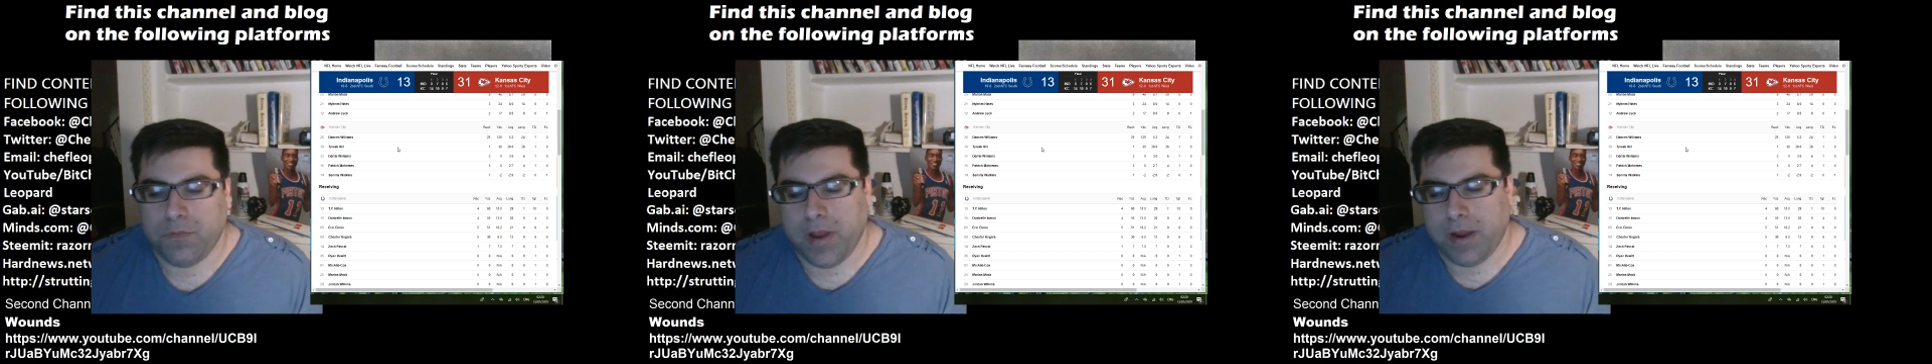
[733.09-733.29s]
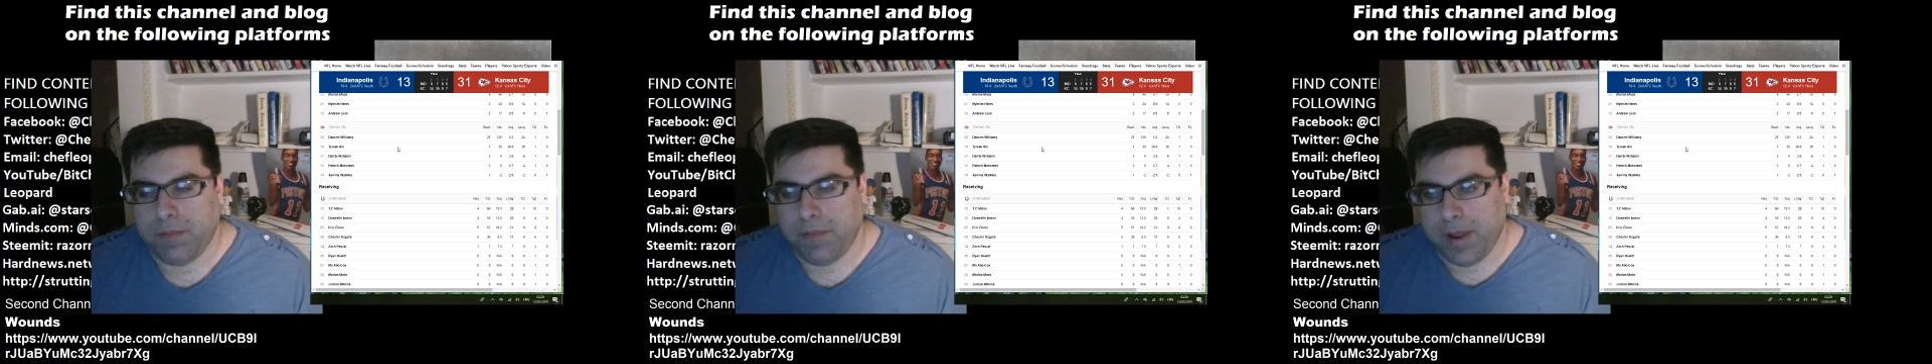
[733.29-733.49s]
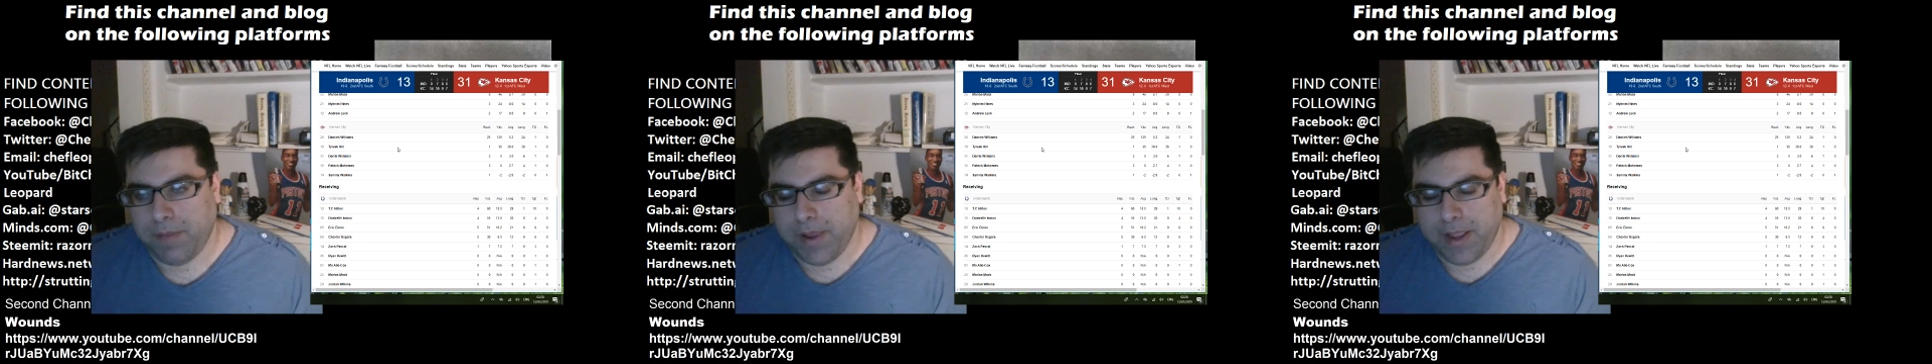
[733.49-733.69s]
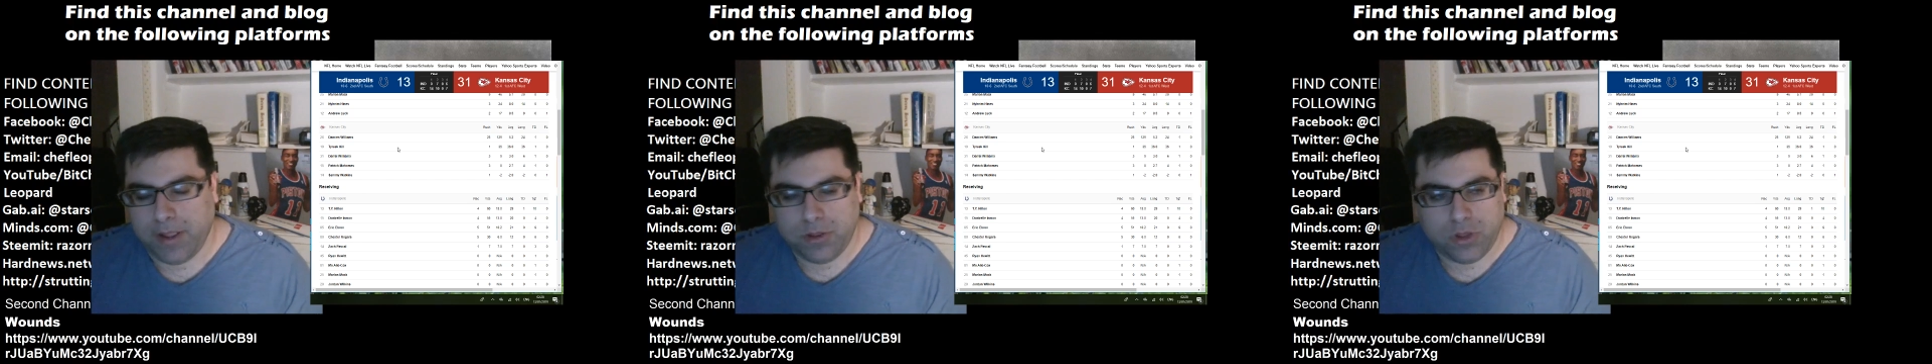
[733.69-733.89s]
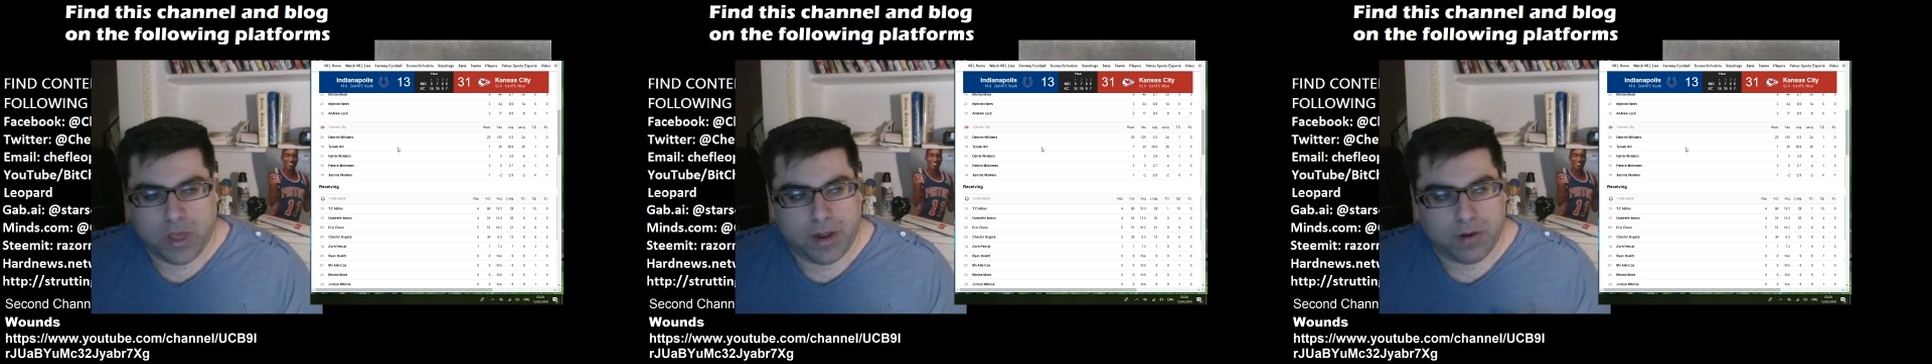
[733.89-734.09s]
find my
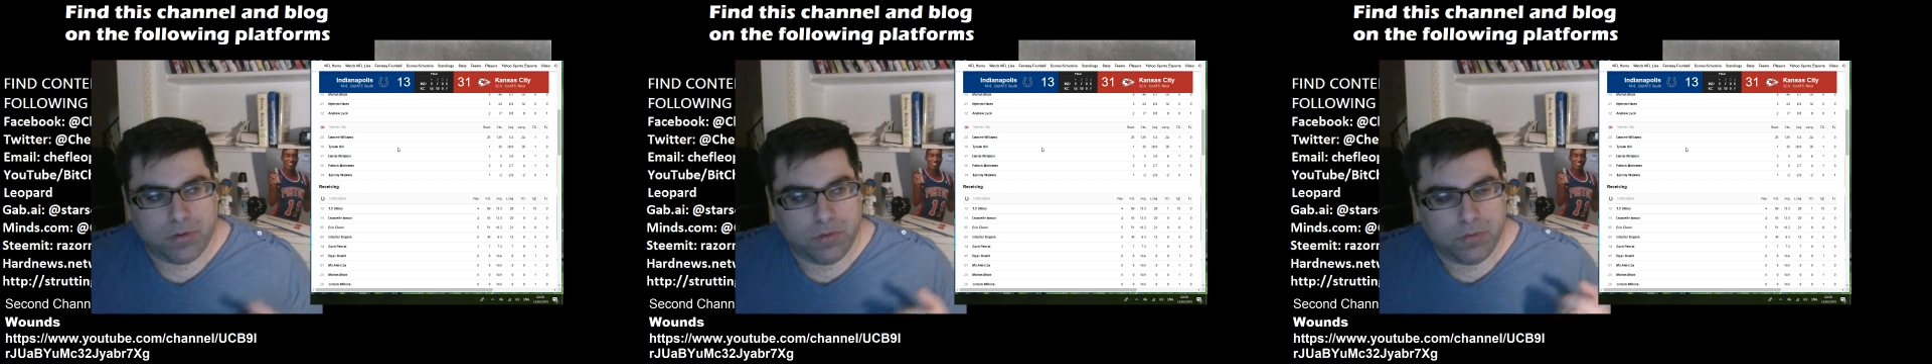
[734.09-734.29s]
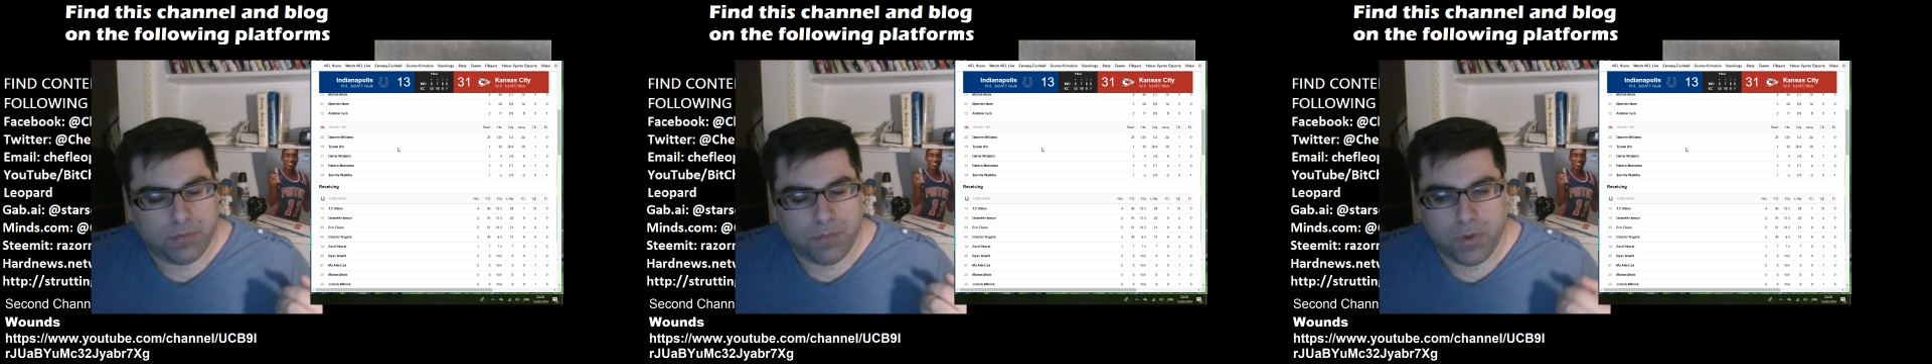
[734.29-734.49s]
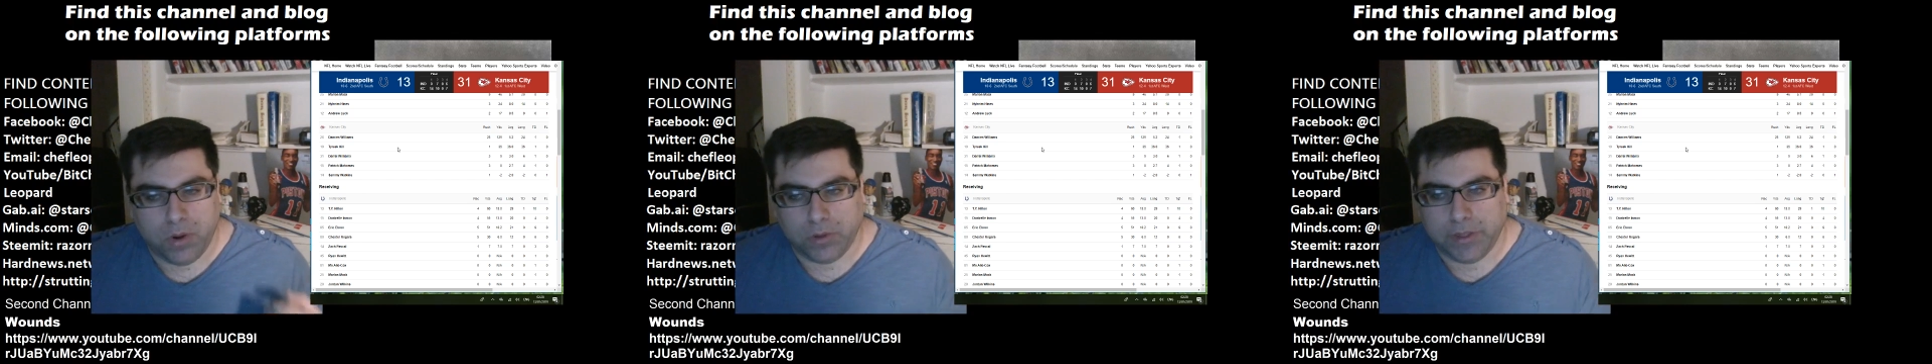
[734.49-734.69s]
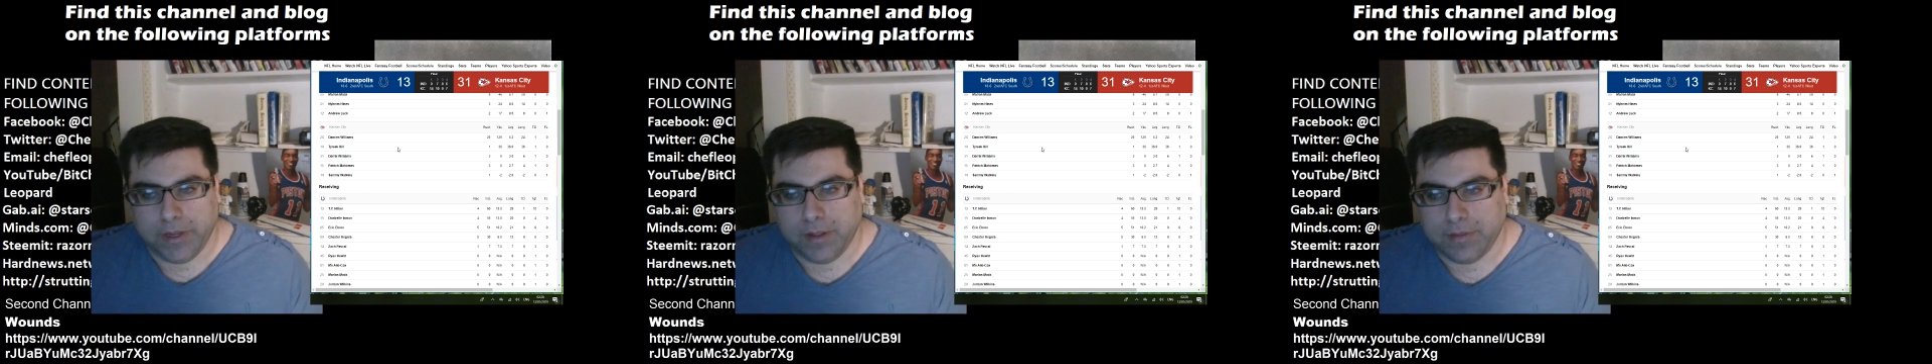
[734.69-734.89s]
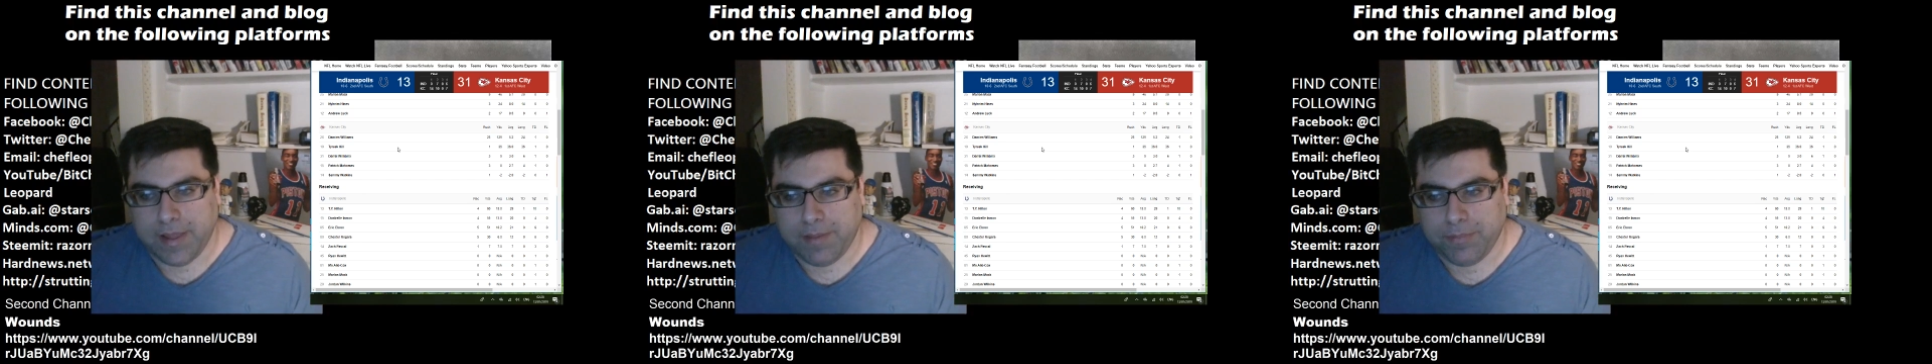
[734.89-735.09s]
main channel, Bo
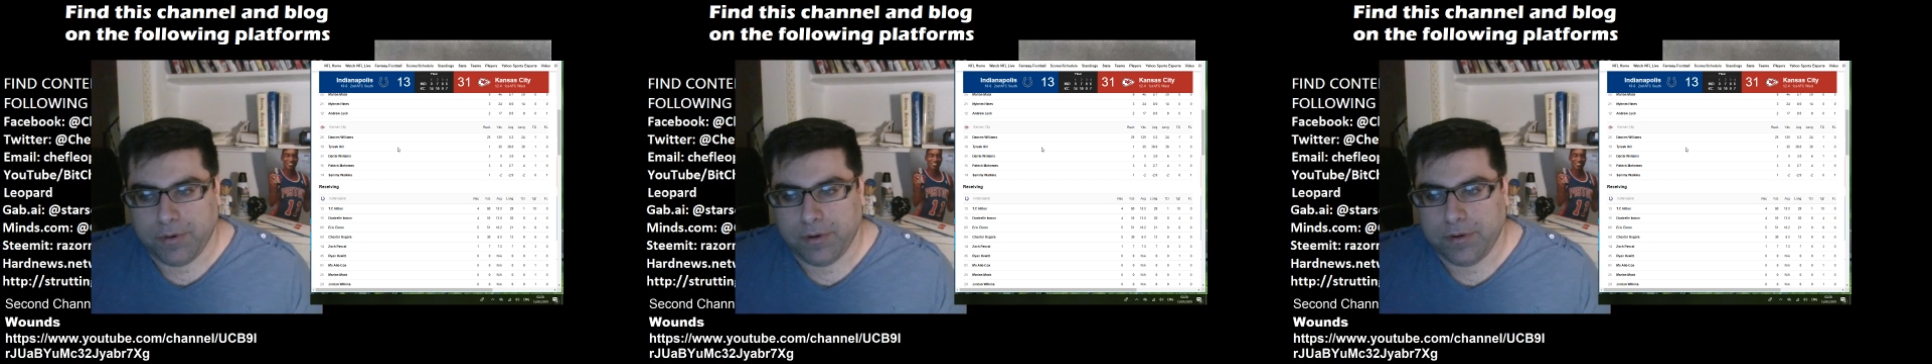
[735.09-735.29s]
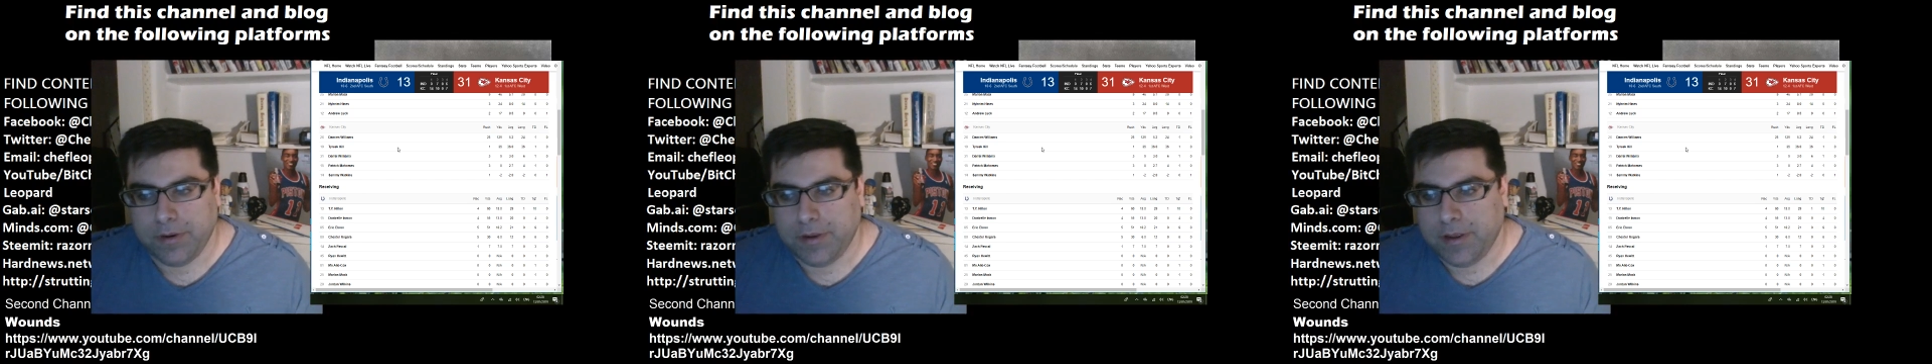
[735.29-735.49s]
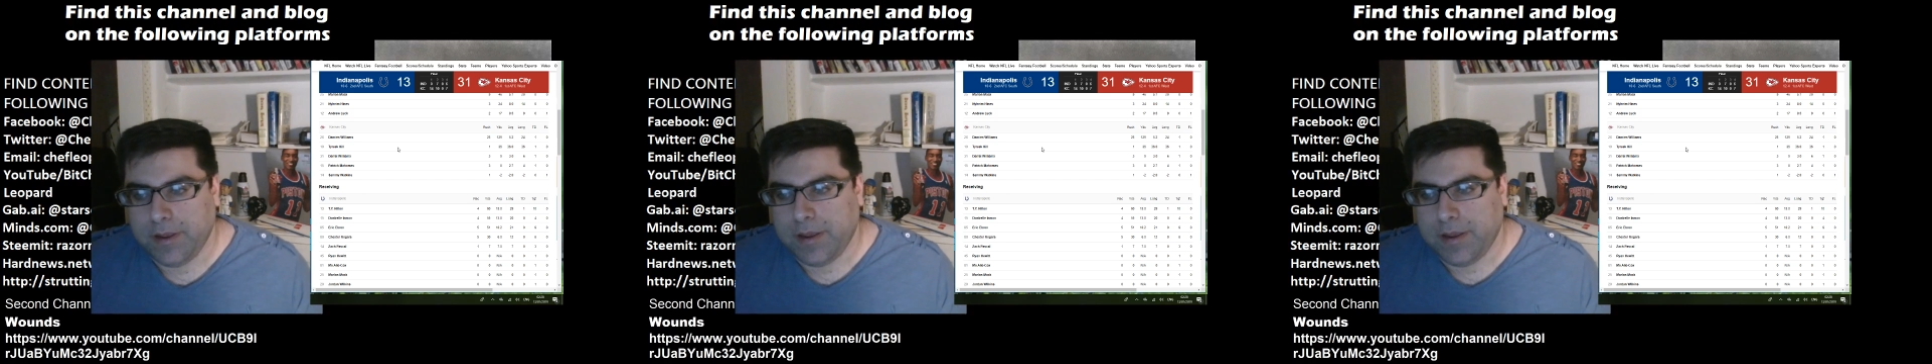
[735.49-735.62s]
Like a Leopard,